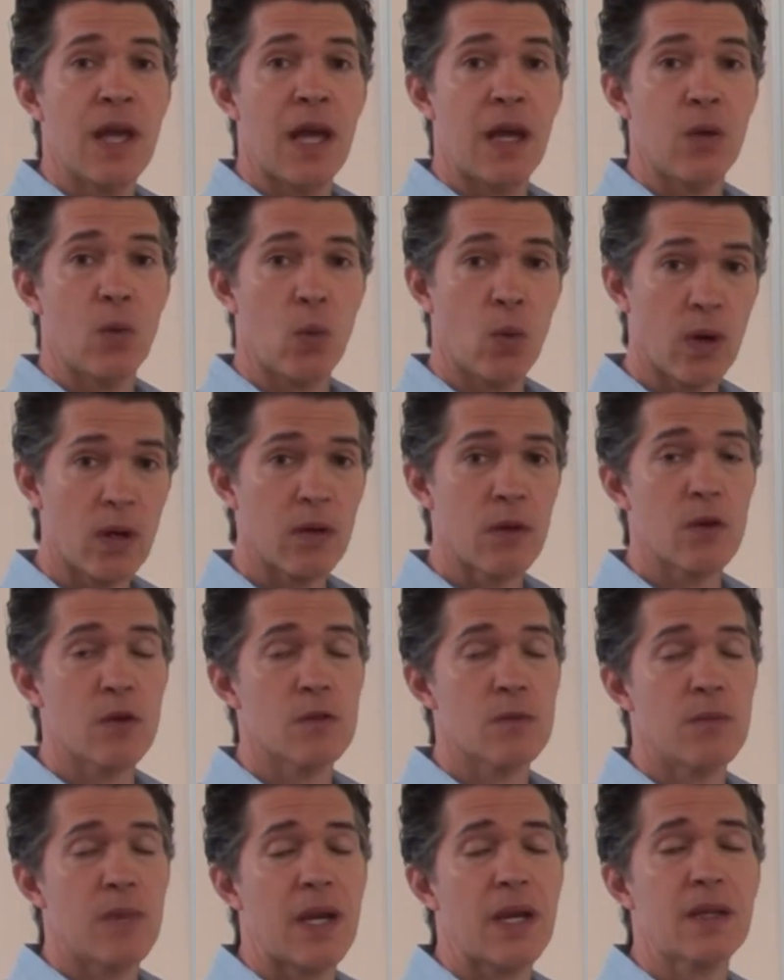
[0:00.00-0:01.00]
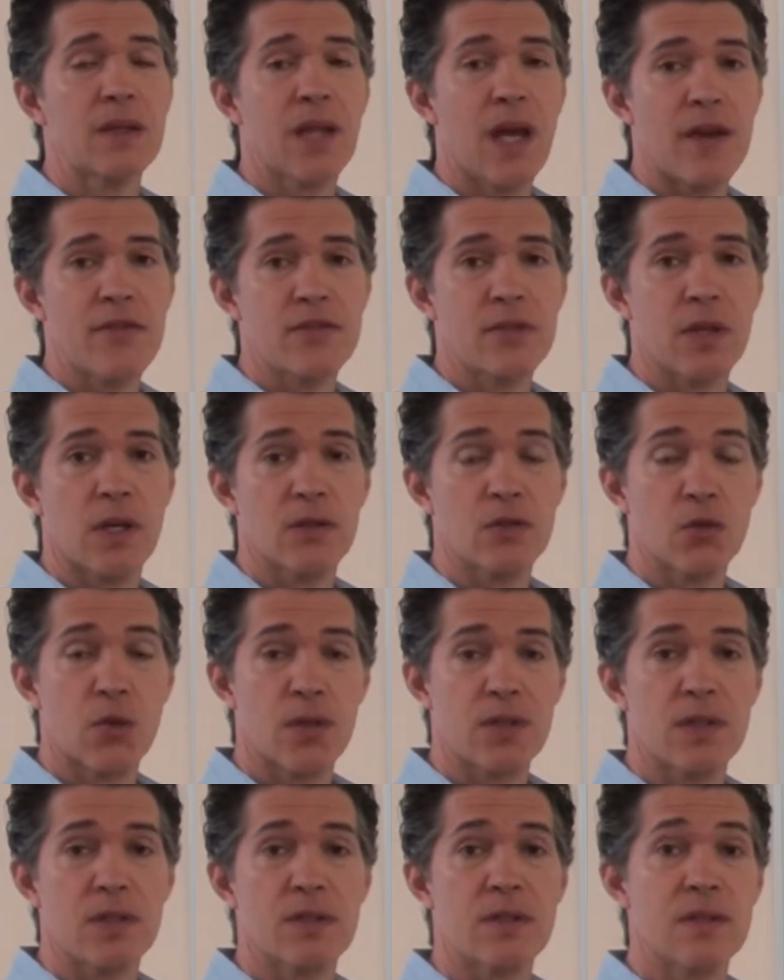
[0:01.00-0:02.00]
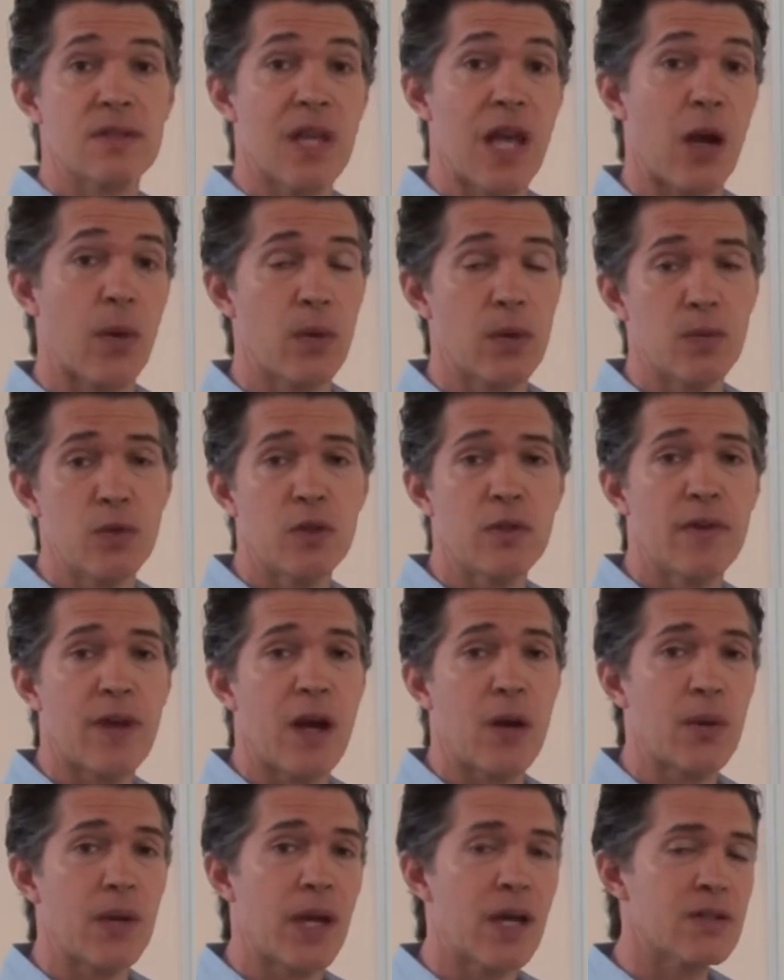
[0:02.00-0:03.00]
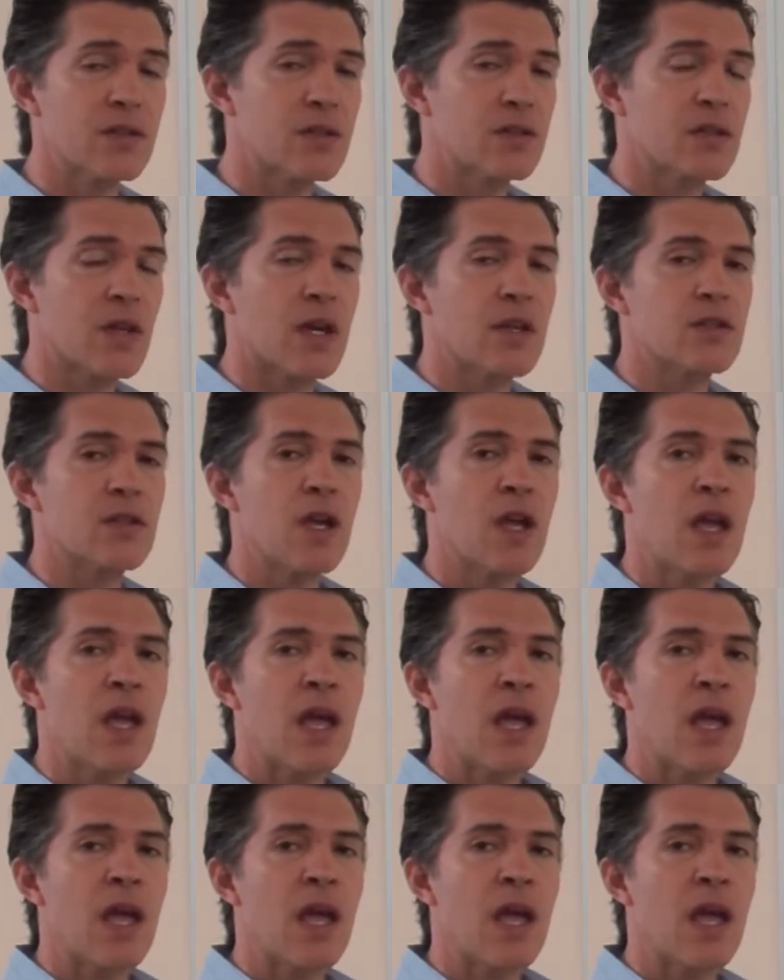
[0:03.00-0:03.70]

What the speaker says: And one of those main lifestyle choices is how we move, how we exercise.